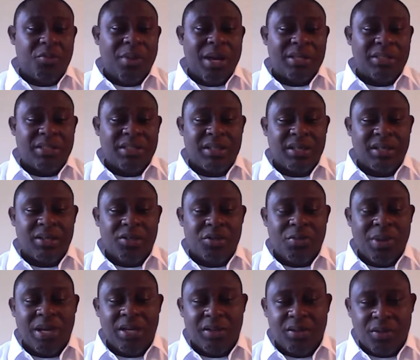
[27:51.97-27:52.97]
about
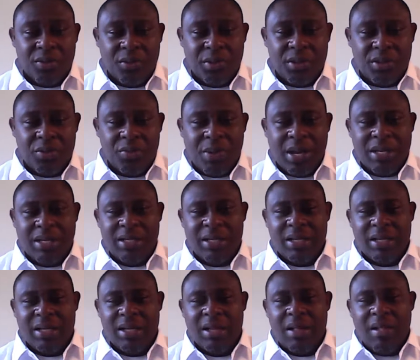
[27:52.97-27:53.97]
to do it, you about
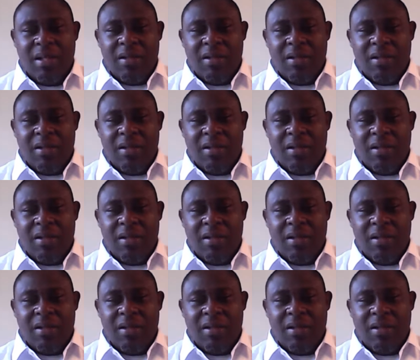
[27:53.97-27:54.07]
to